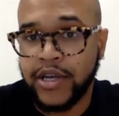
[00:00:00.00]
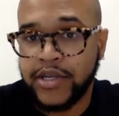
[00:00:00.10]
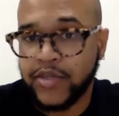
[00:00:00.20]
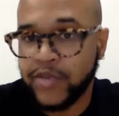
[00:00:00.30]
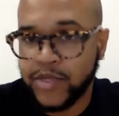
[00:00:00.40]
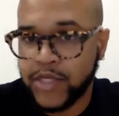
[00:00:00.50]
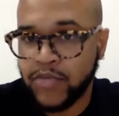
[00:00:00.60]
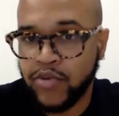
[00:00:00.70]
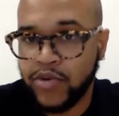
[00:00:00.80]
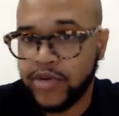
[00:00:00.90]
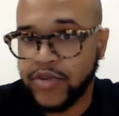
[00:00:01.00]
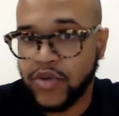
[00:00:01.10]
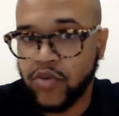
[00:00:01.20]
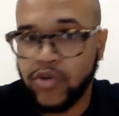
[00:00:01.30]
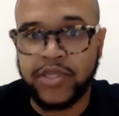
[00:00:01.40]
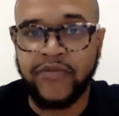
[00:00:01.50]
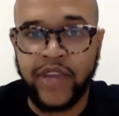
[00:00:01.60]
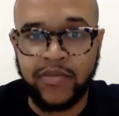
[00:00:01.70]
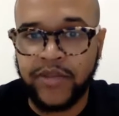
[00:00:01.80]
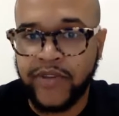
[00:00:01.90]
So with the support of the Walton
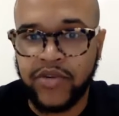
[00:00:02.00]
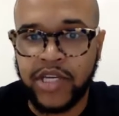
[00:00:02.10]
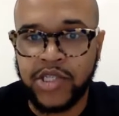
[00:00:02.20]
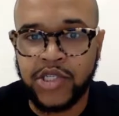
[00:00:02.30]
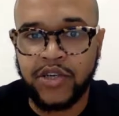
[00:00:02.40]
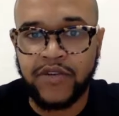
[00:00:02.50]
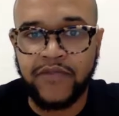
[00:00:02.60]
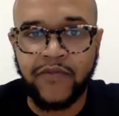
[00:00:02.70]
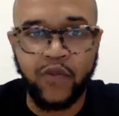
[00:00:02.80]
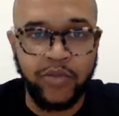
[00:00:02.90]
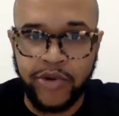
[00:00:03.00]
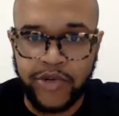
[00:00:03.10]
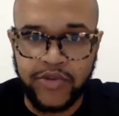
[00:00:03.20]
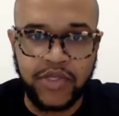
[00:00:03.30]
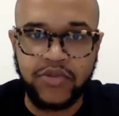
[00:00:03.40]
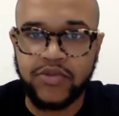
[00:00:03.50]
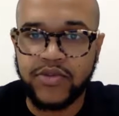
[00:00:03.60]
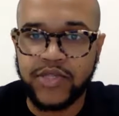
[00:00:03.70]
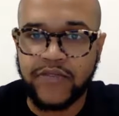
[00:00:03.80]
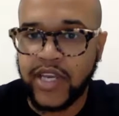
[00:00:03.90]
Family Foundation, 4.0
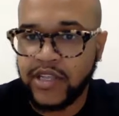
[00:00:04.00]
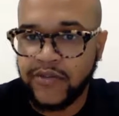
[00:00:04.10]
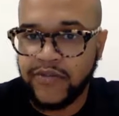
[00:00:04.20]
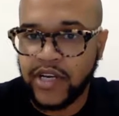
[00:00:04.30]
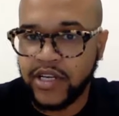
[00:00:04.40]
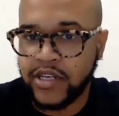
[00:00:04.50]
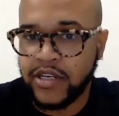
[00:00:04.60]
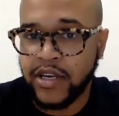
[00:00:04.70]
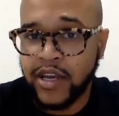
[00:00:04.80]
Schools, the Vela Fund,